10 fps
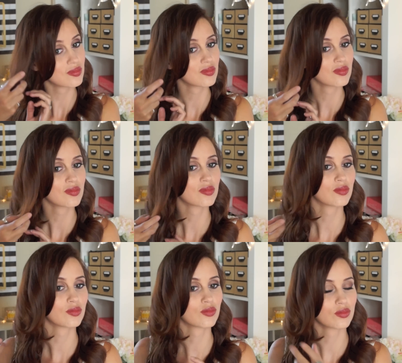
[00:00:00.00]

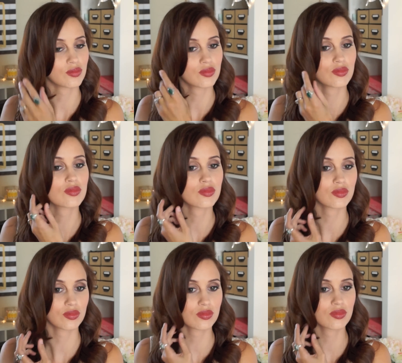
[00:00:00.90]

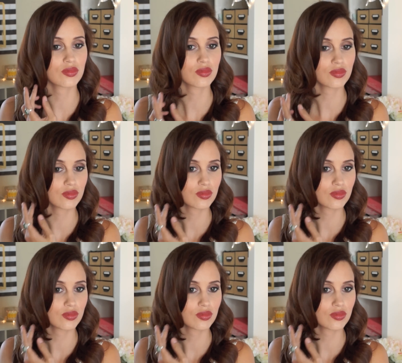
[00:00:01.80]
Nobody speaks.